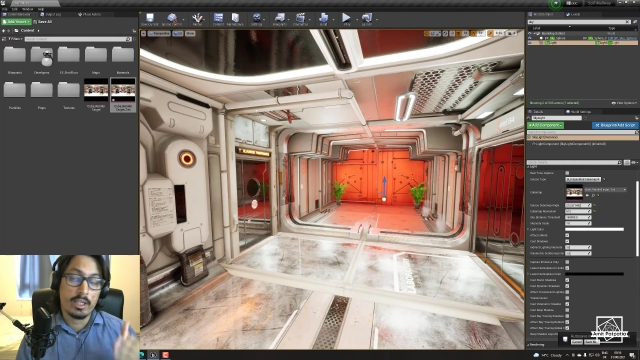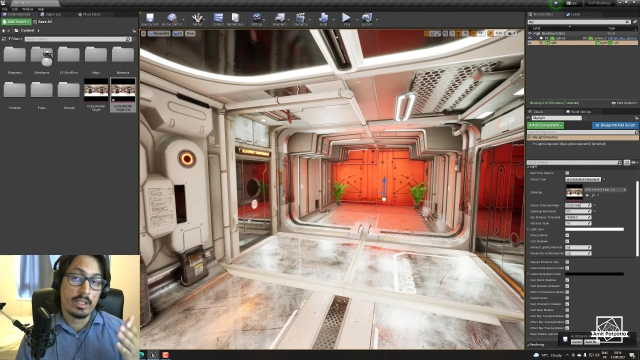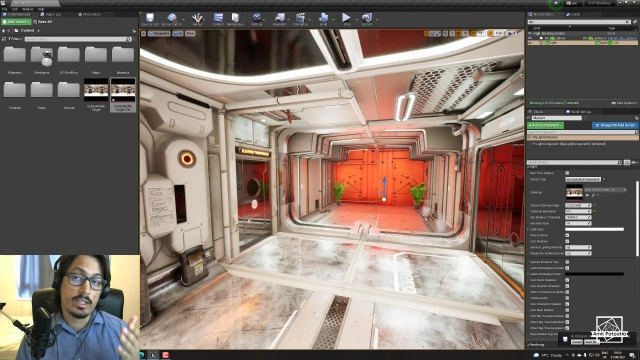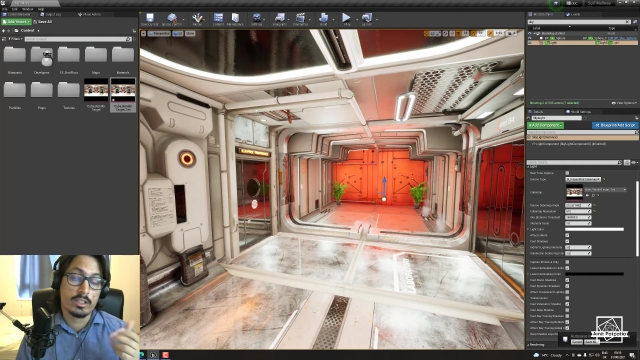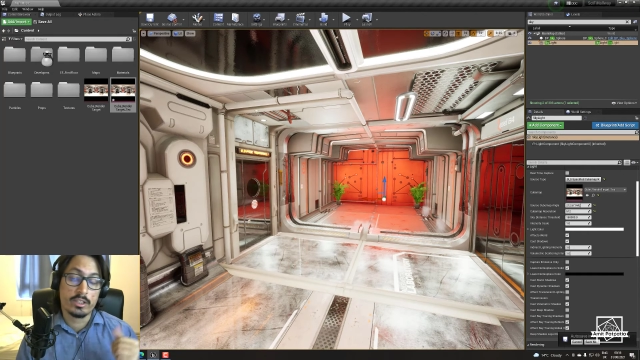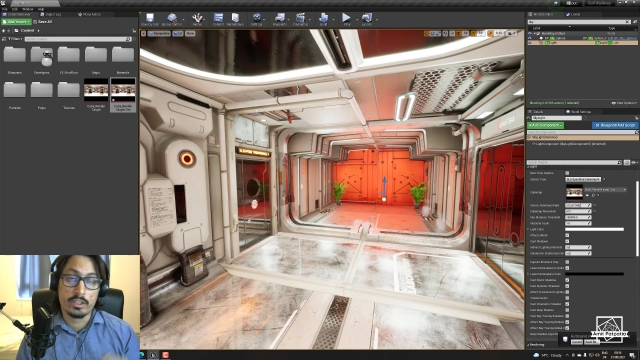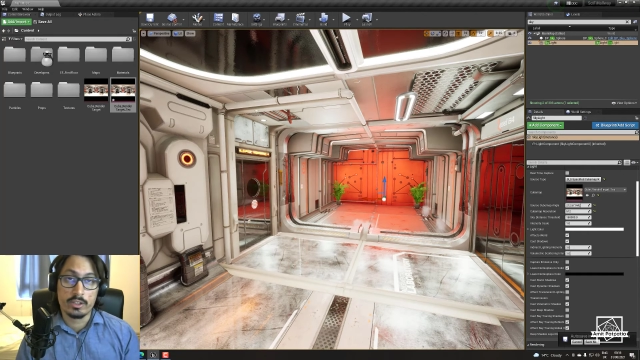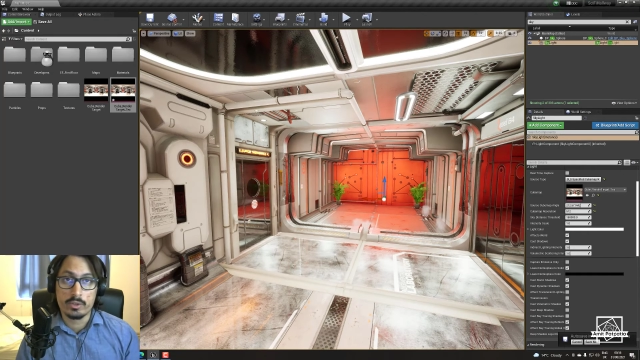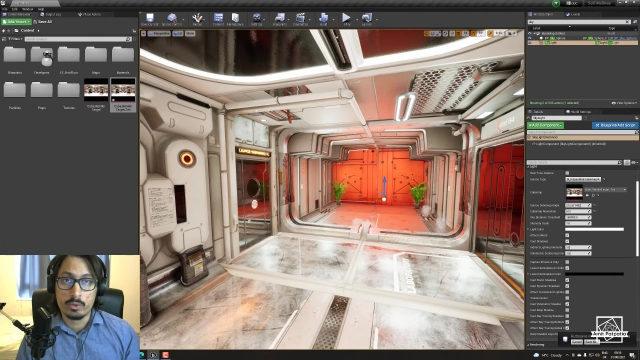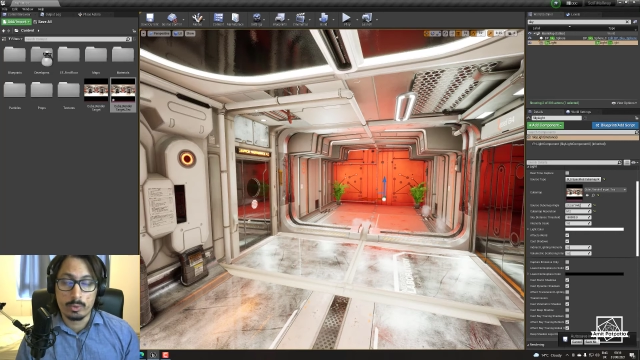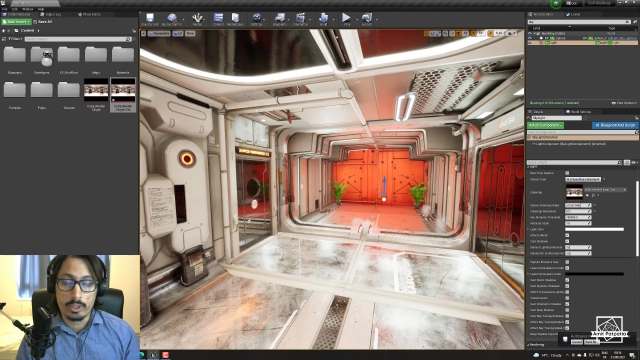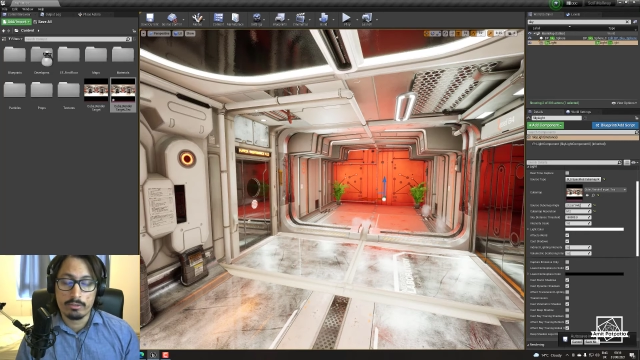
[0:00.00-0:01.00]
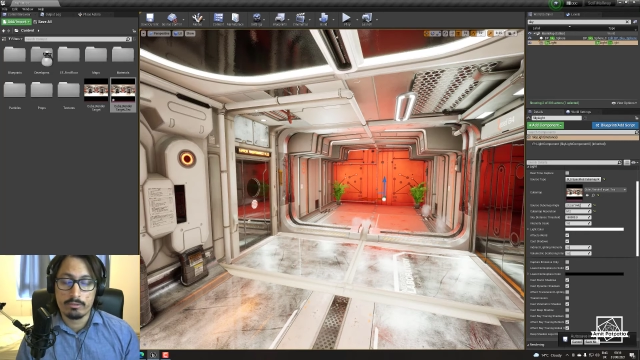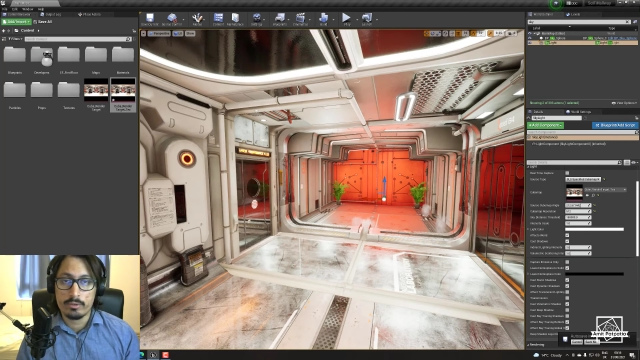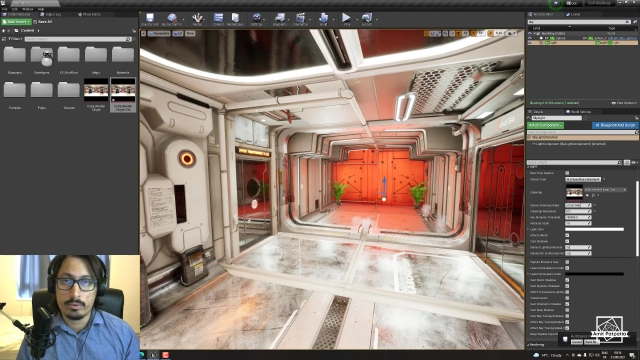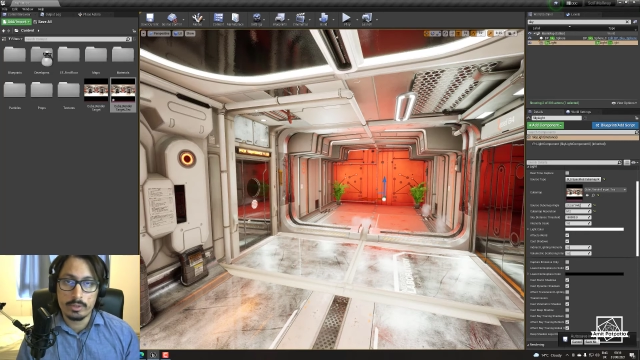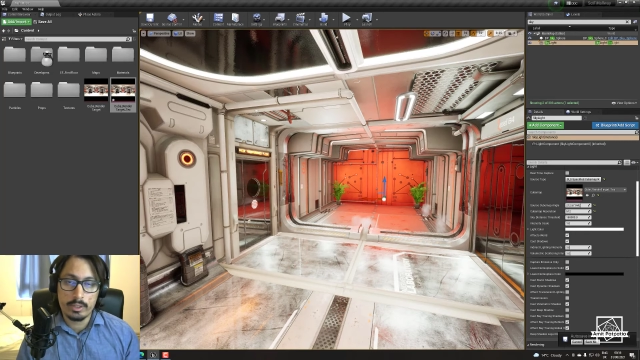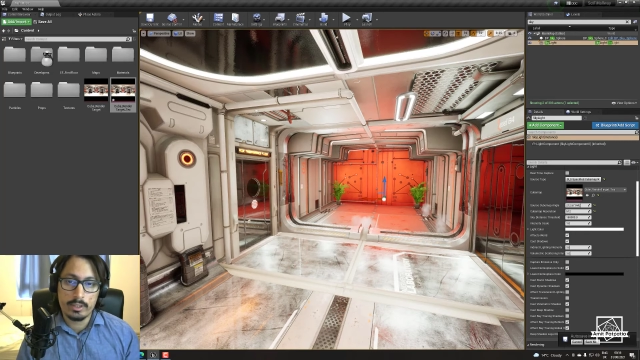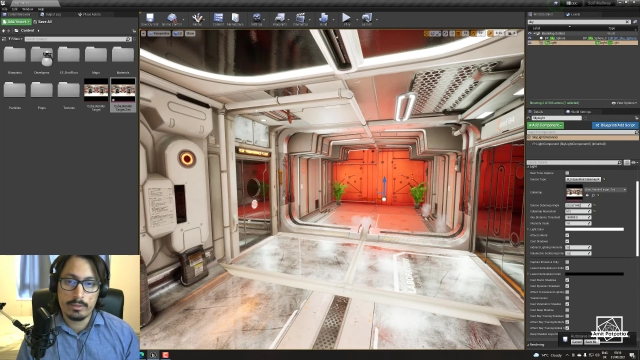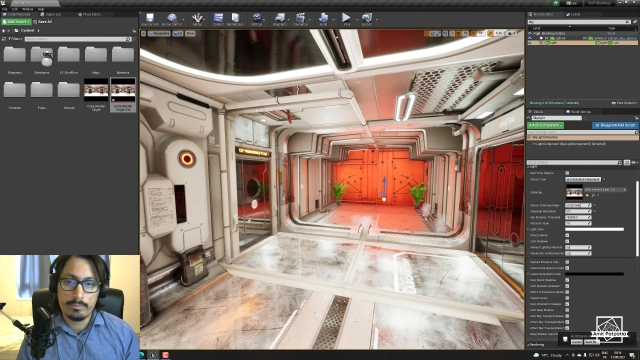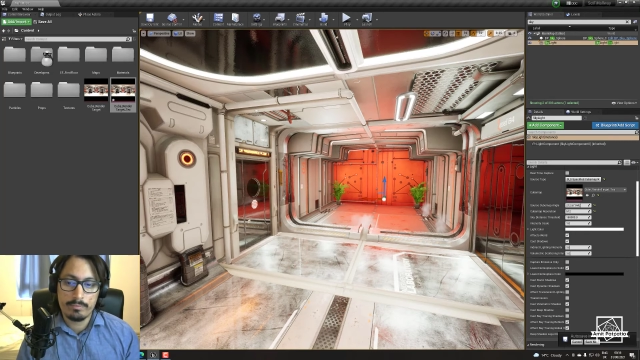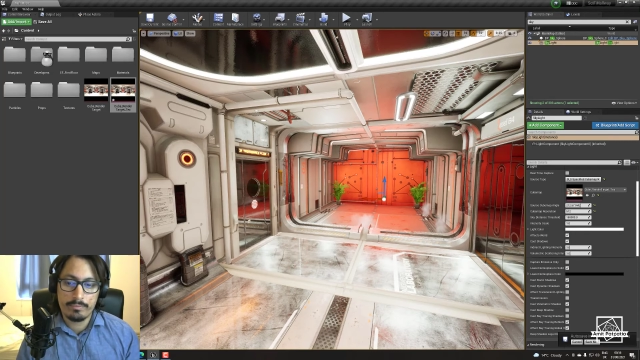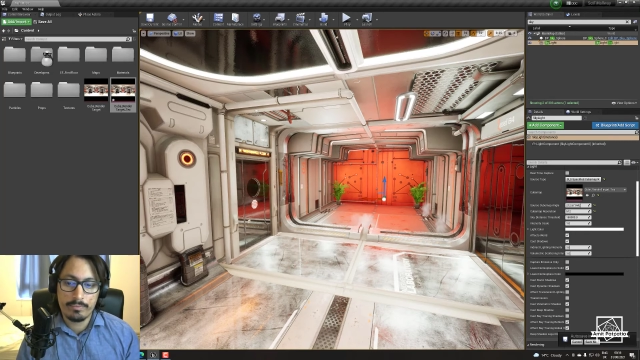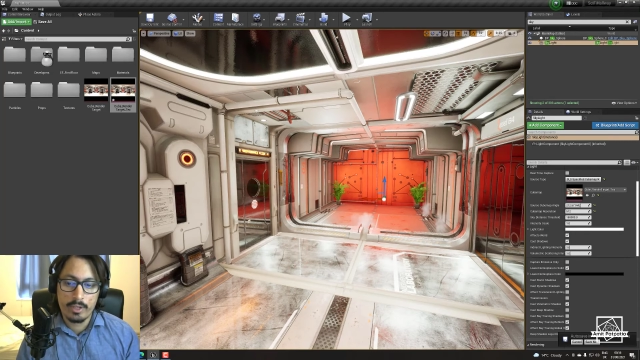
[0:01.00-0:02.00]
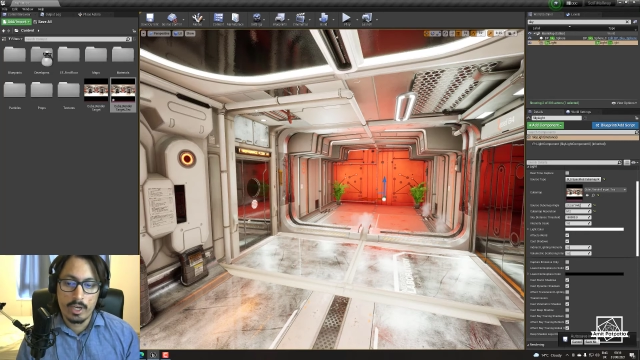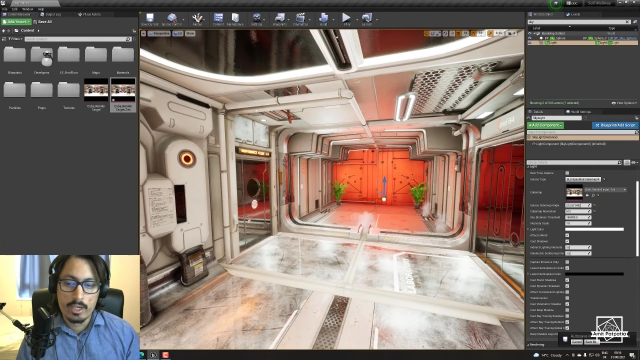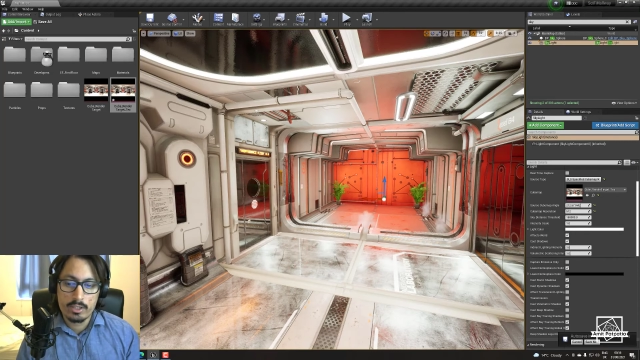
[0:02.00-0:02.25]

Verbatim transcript: this is a good way of doing it